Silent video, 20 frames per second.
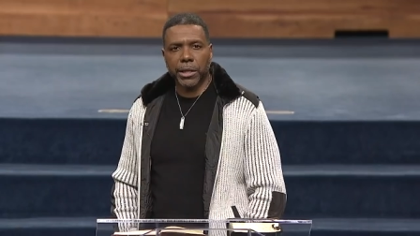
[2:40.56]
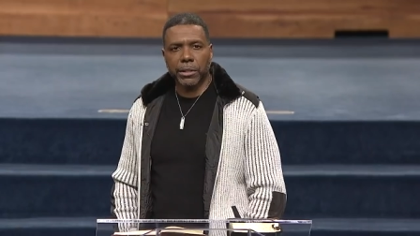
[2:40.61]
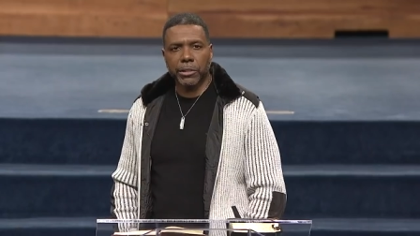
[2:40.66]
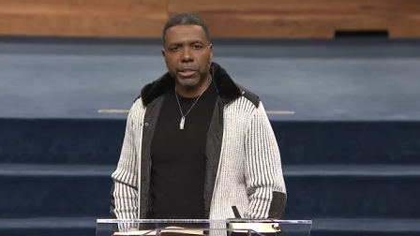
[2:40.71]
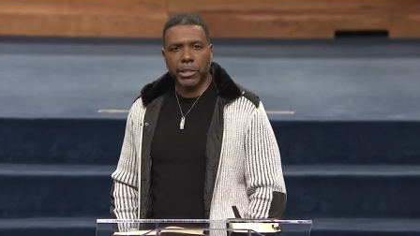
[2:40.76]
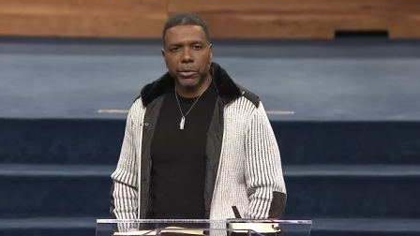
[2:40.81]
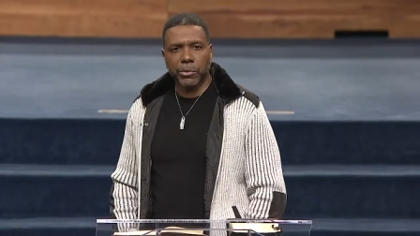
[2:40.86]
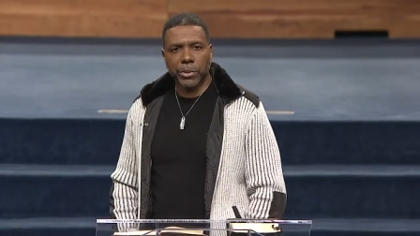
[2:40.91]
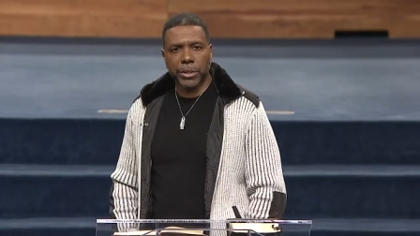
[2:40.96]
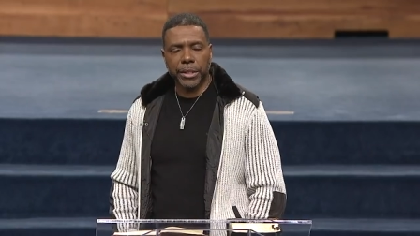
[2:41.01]
to
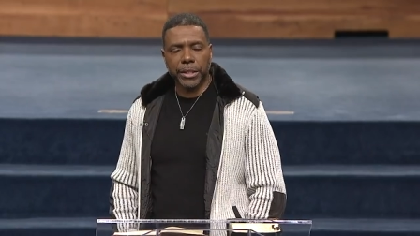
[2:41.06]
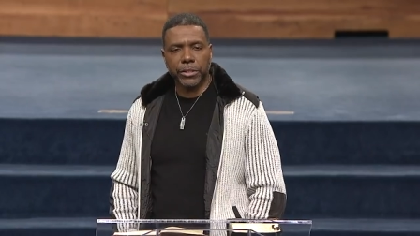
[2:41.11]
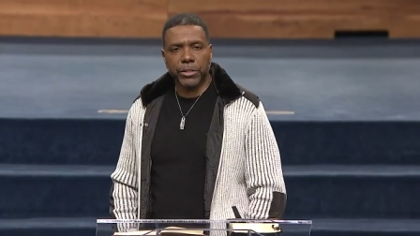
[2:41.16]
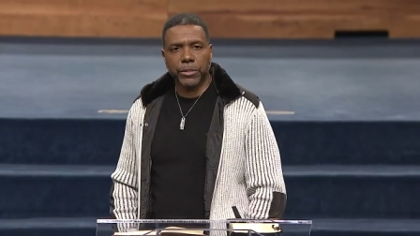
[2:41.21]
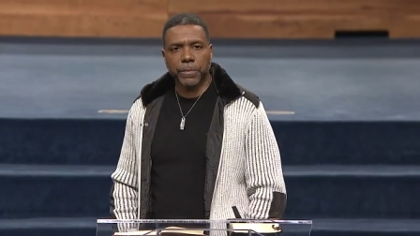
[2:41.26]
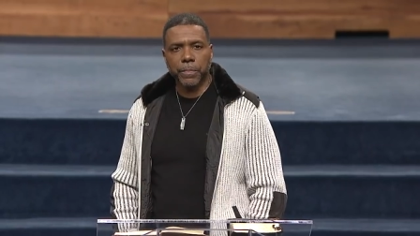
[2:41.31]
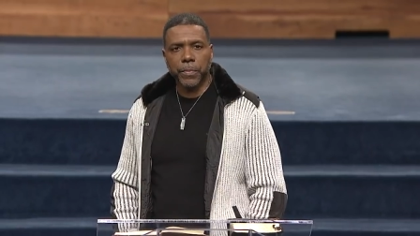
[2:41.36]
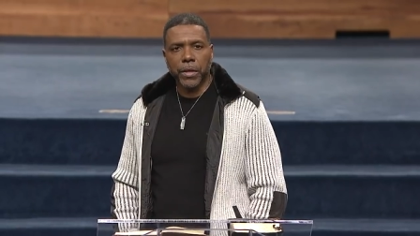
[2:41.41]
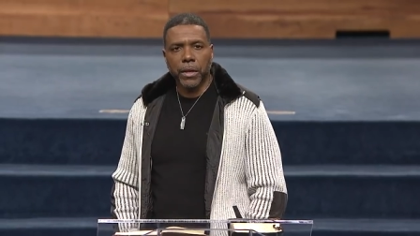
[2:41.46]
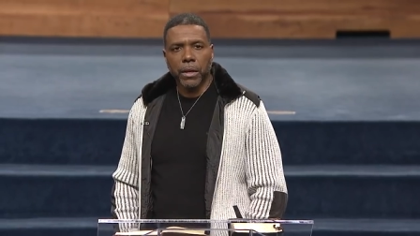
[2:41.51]
deal with
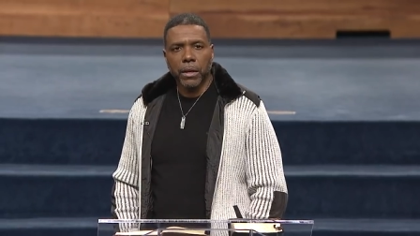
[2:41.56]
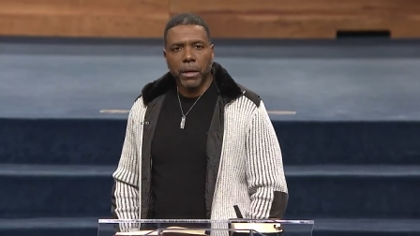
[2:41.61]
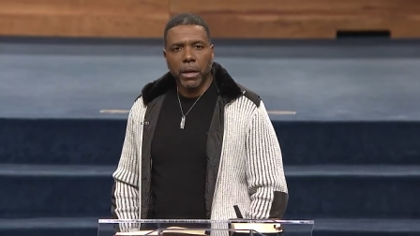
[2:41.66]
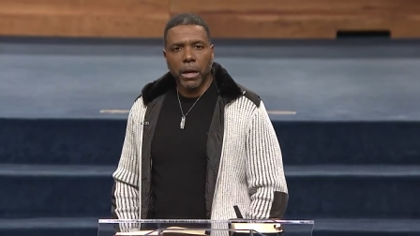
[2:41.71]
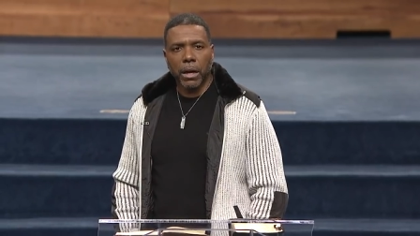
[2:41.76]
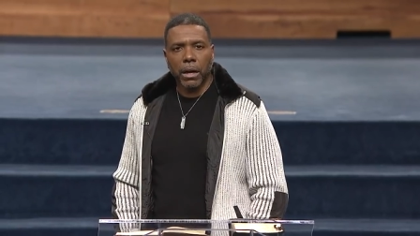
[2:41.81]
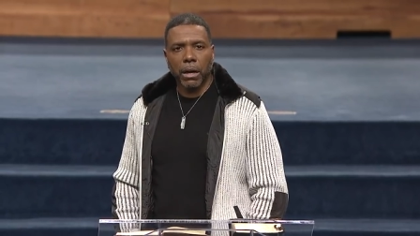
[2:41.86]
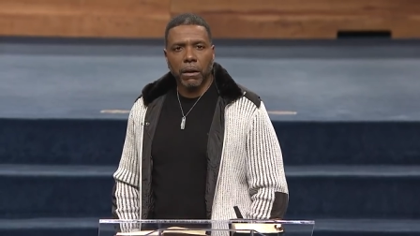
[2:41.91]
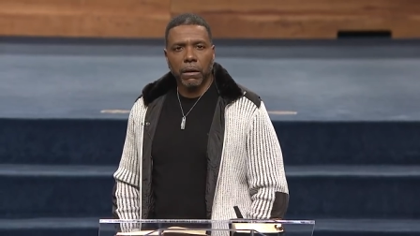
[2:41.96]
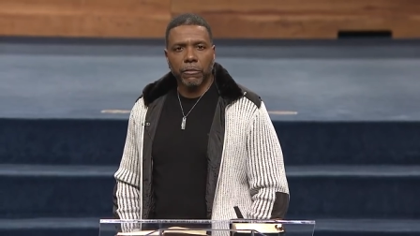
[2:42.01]
this.
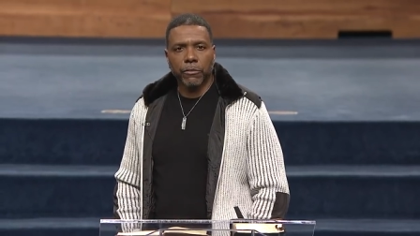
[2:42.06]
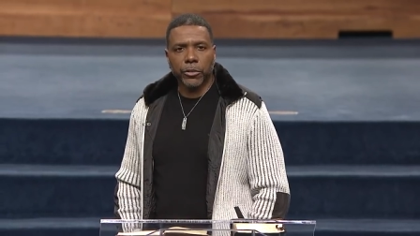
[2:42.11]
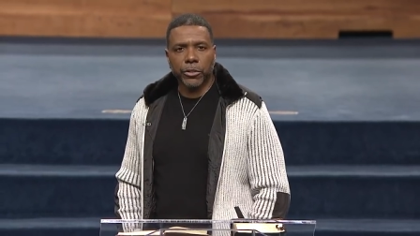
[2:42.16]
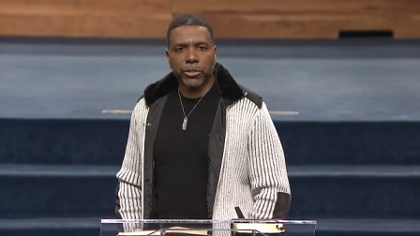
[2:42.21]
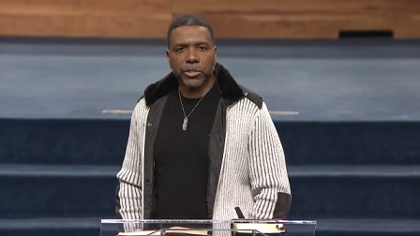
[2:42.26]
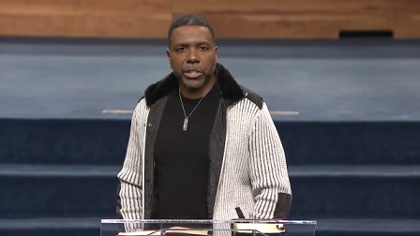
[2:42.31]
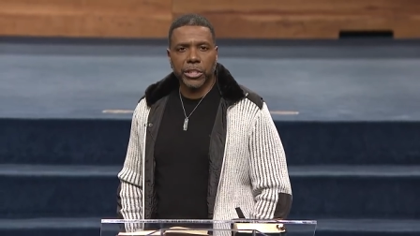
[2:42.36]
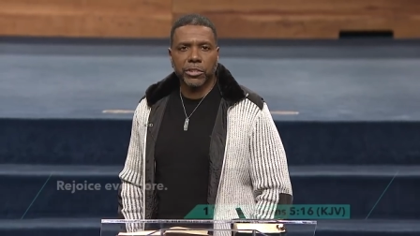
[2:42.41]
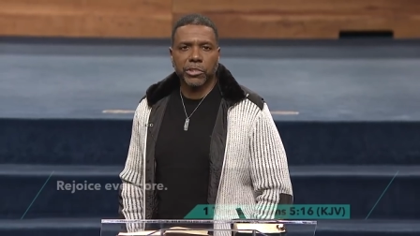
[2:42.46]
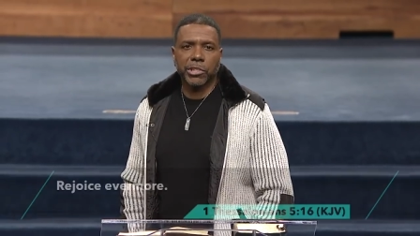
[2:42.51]
Uh,
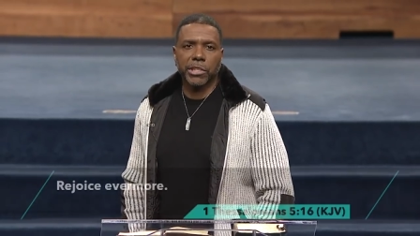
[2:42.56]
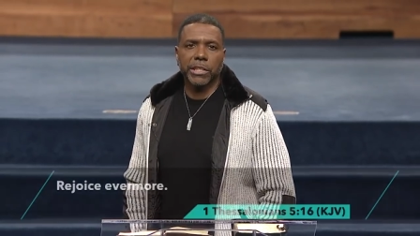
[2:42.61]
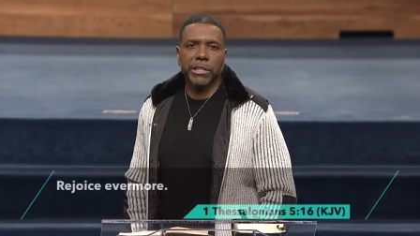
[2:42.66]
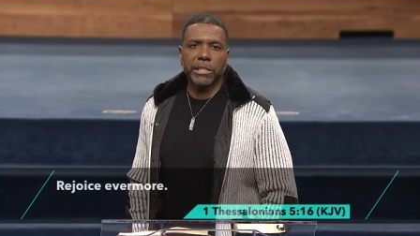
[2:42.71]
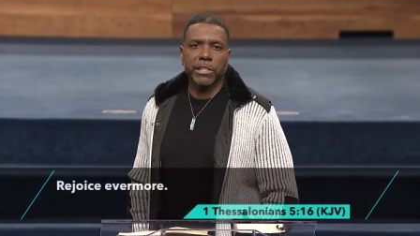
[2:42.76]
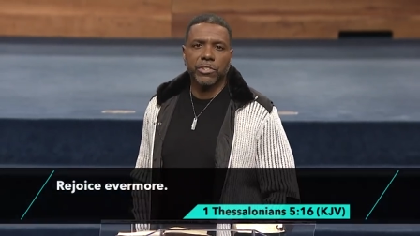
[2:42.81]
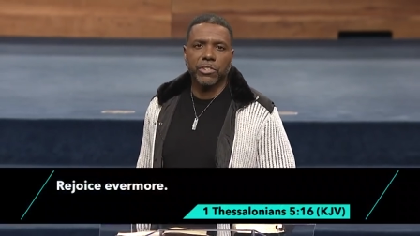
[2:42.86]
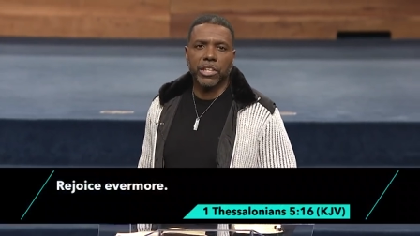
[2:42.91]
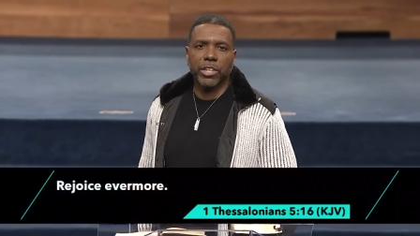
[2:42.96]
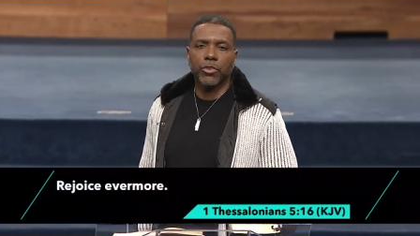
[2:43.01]
verse 16,
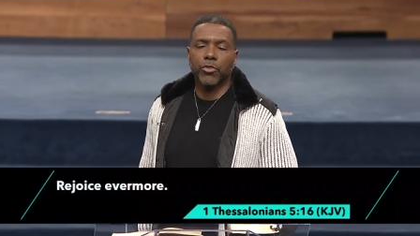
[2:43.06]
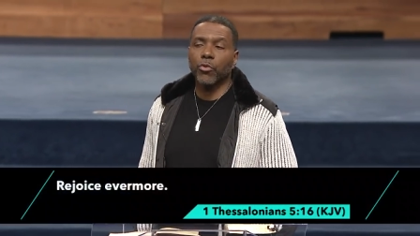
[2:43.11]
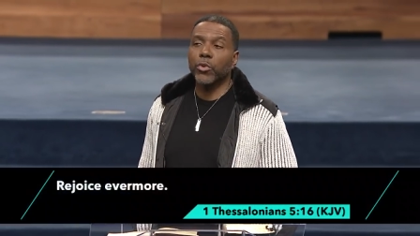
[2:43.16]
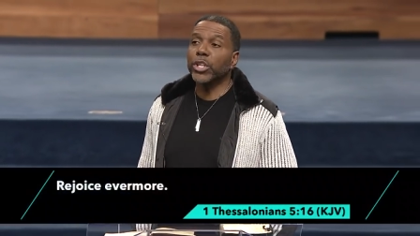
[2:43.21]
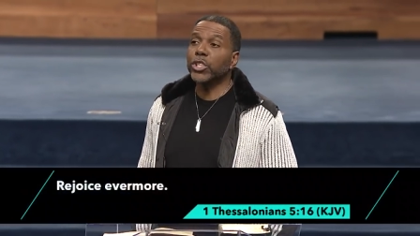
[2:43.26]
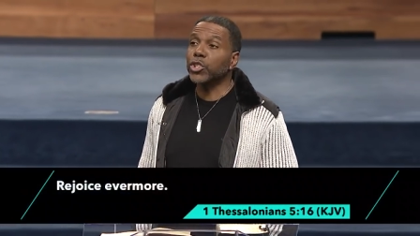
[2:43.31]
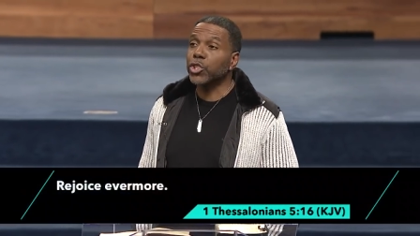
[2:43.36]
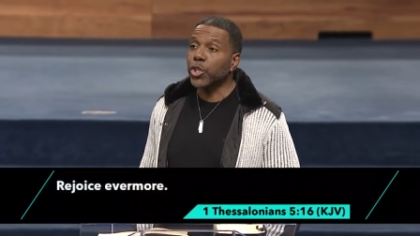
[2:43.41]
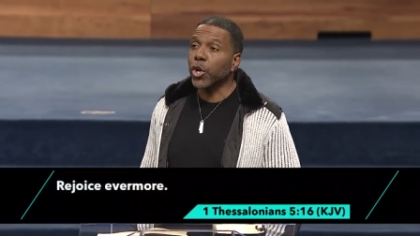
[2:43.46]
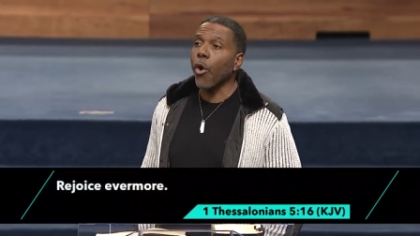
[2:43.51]
he says,
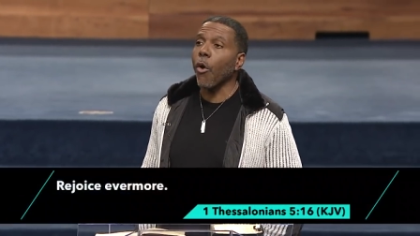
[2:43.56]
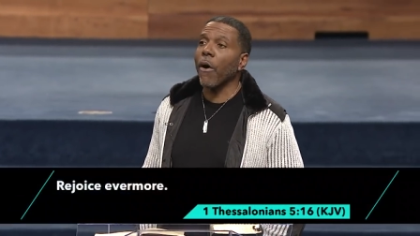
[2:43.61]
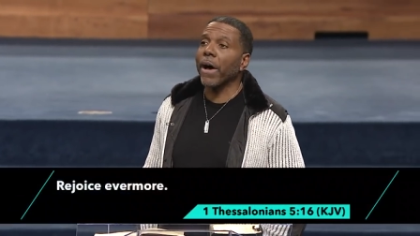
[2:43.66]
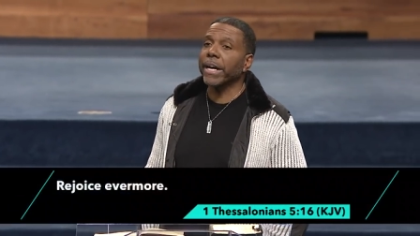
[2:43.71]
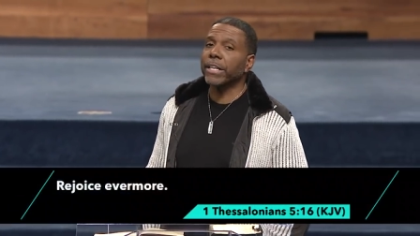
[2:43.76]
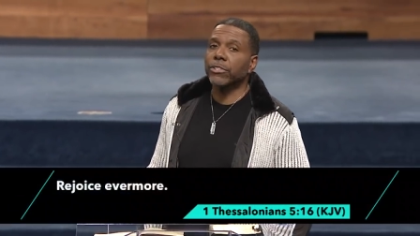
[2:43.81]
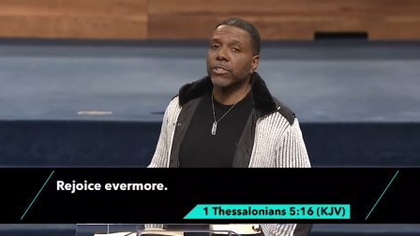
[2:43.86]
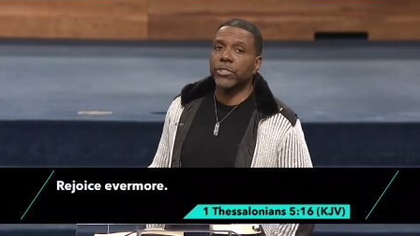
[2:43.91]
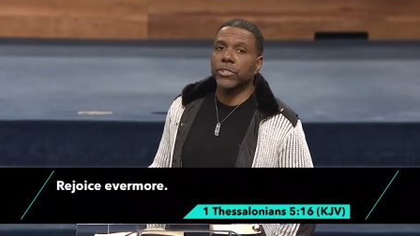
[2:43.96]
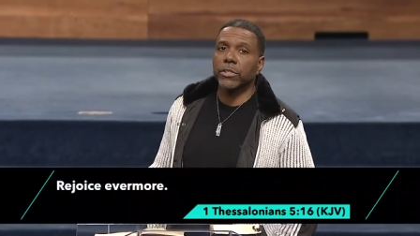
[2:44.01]

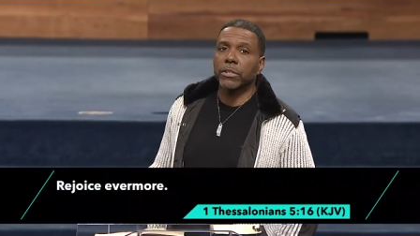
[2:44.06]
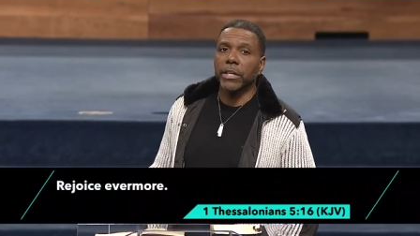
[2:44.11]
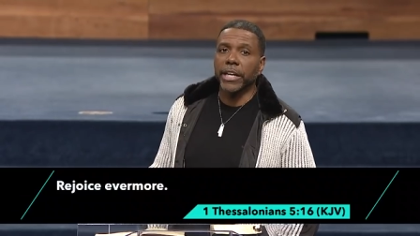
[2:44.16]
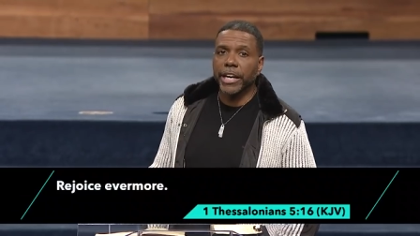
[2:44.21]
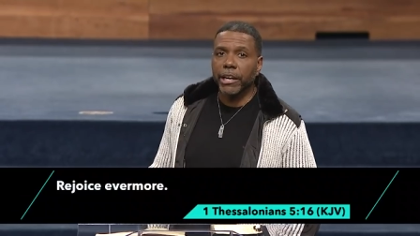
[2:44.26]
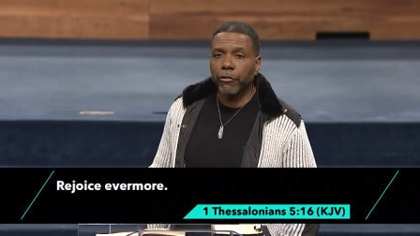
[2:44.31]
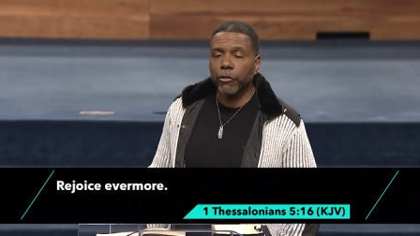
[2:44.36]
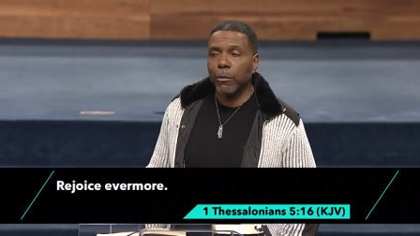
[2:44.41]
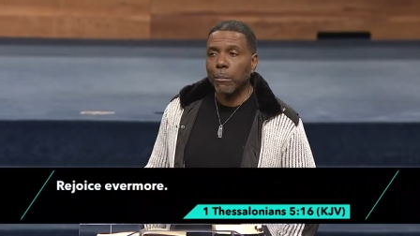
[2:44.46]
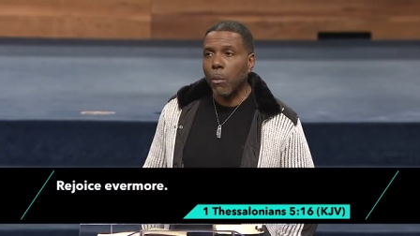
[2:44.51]
Rejoice
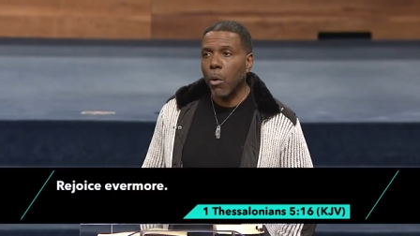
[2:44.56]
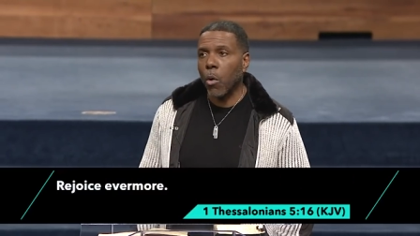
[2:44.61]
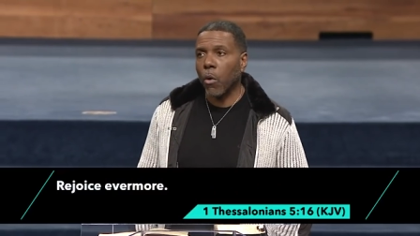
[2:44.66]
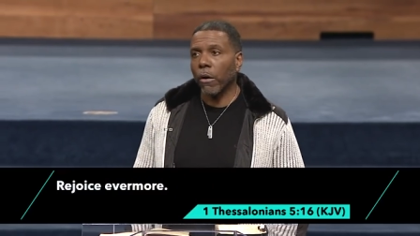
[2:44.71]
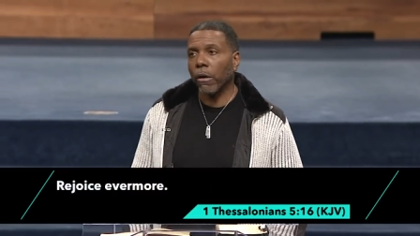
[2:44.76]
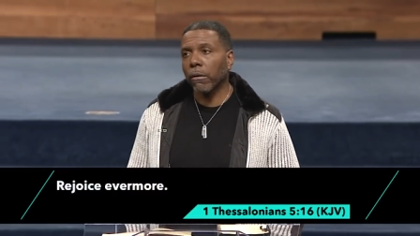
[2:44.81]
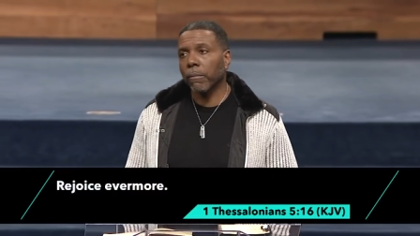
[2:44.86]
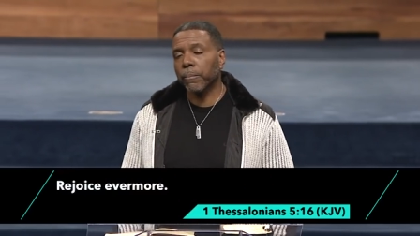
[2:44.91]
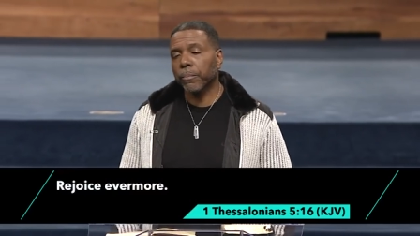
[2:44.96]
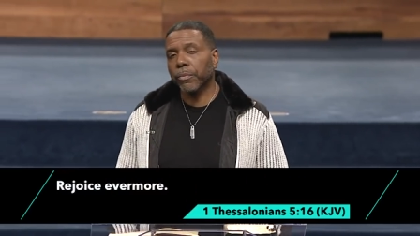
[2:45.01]

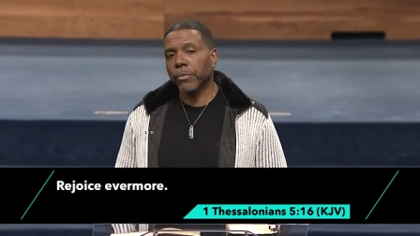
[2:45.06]
evermore,